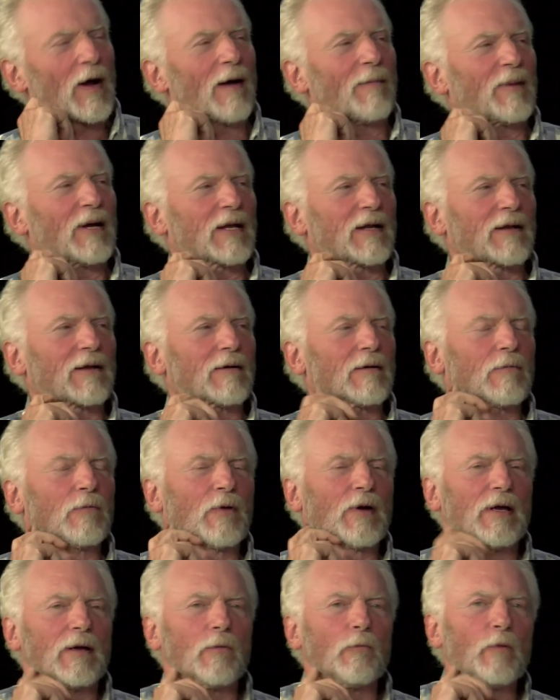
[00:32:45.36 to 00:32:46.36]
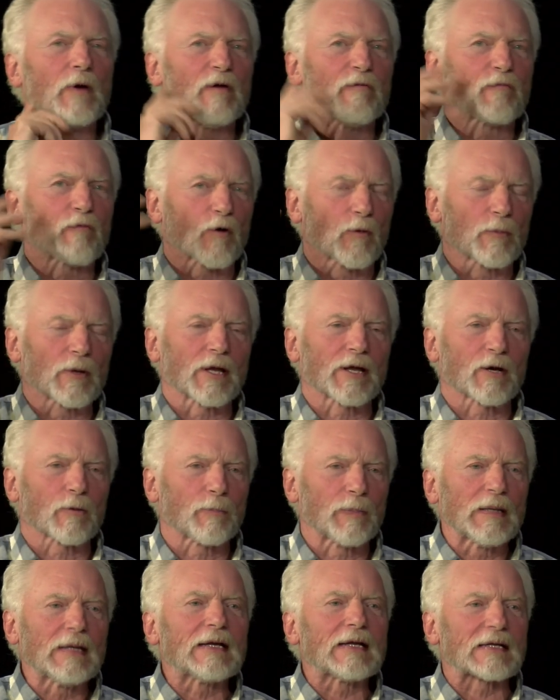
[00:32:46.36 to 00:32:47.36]
I mean, we, we formulate
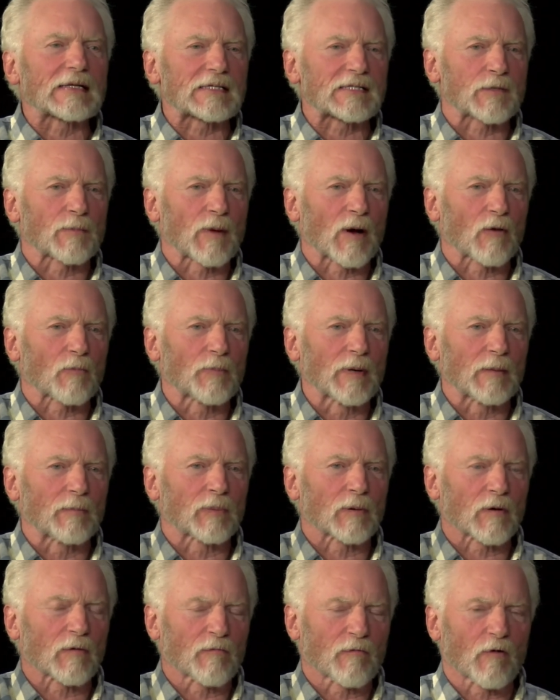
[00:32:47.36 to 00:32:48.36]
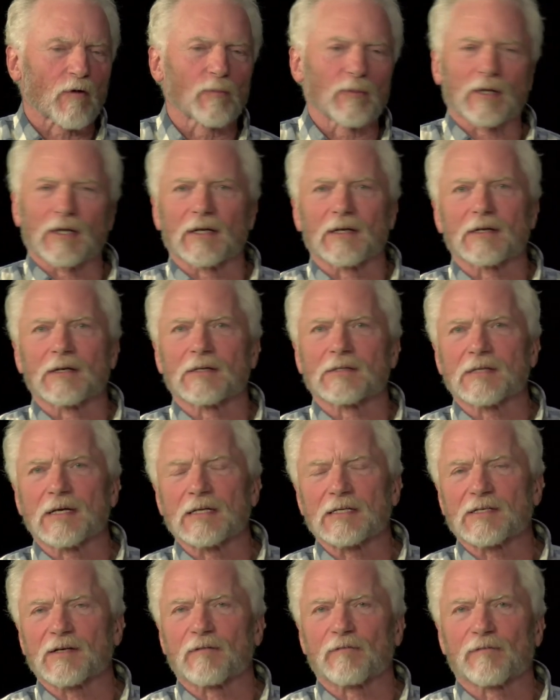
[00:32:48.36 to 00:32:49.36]
opinions about people or formulate a
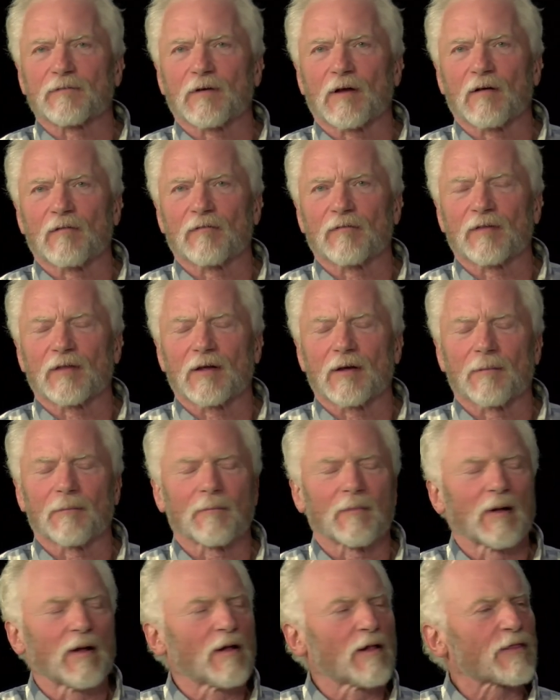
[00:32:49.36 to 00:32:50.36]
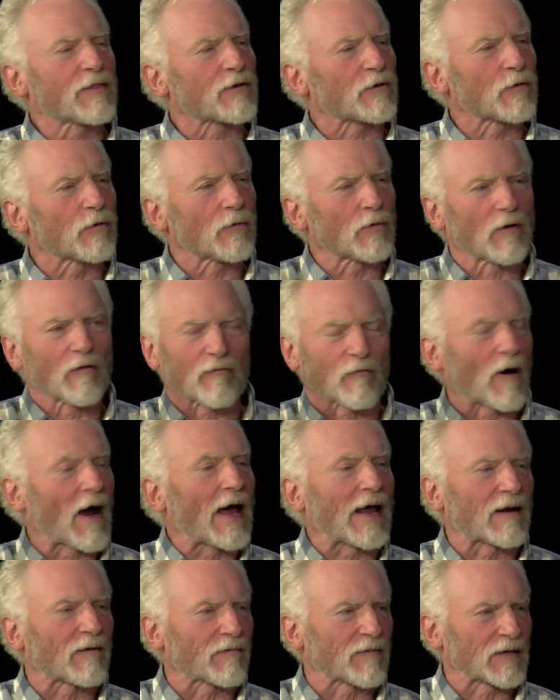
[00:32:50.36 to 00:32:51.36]
sense of, of them through a
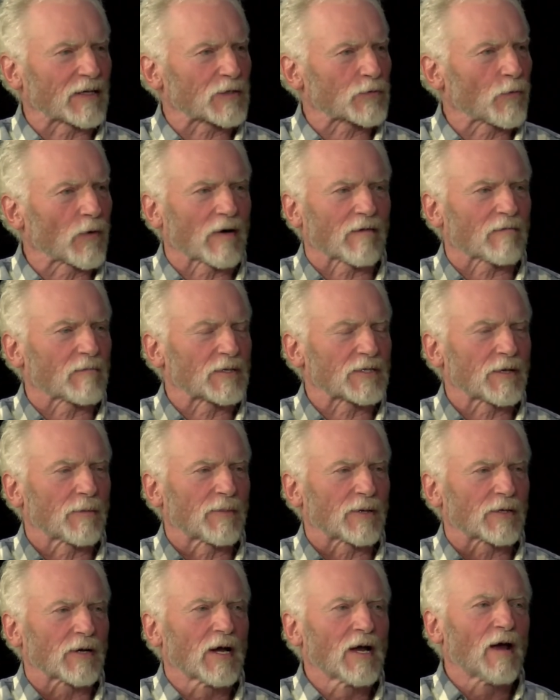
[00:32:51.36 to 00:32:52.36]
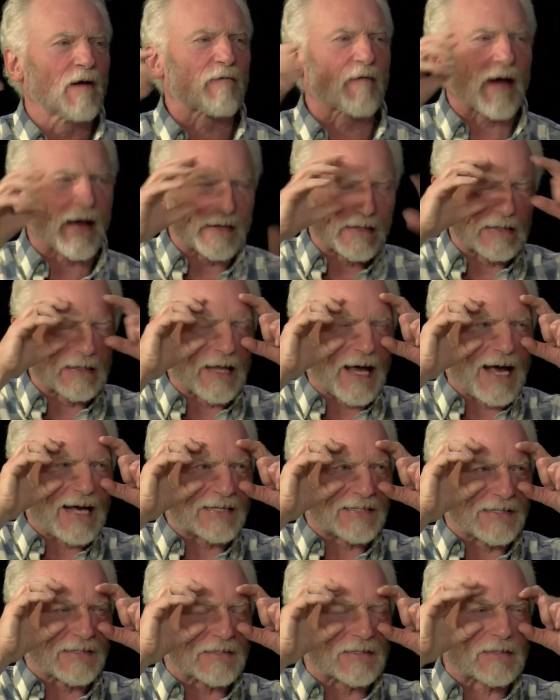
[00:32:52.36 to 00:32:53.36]
variety of things. One of them is habitual. If I had
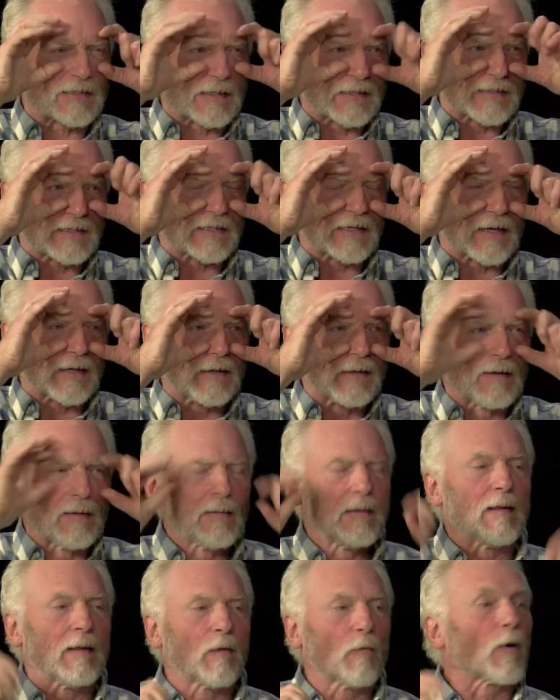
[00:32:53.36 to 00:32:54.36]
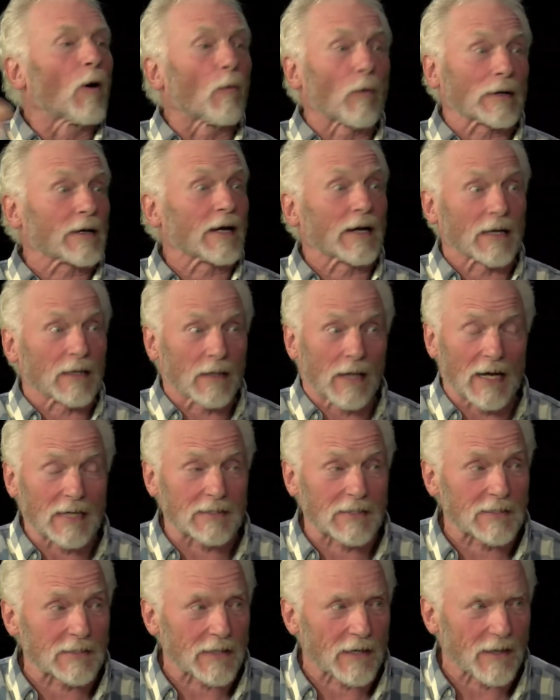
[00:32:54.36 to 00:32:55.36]
glasses, let's say, mm -hmm. well, what kind of
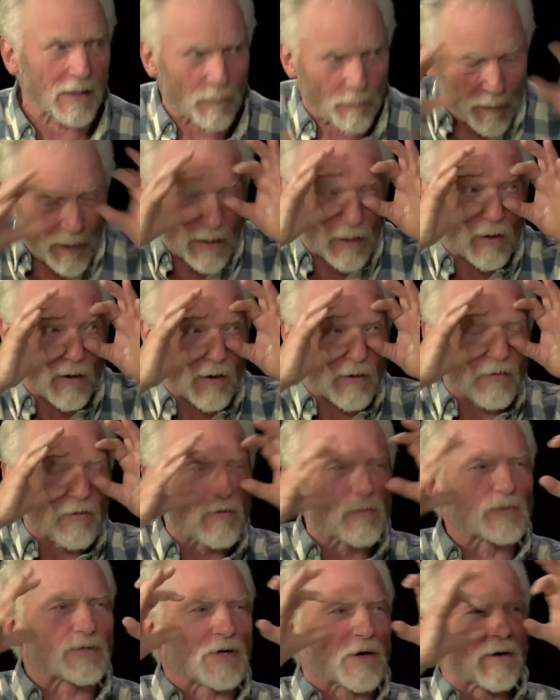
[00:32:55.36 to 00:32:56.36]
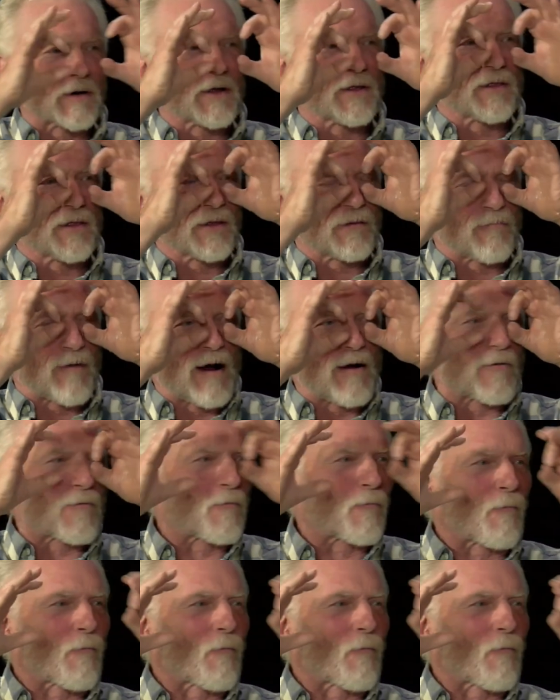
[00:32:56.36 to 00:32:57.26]
glasses are they? Big horn uh, mm-hmm. uh, rims or round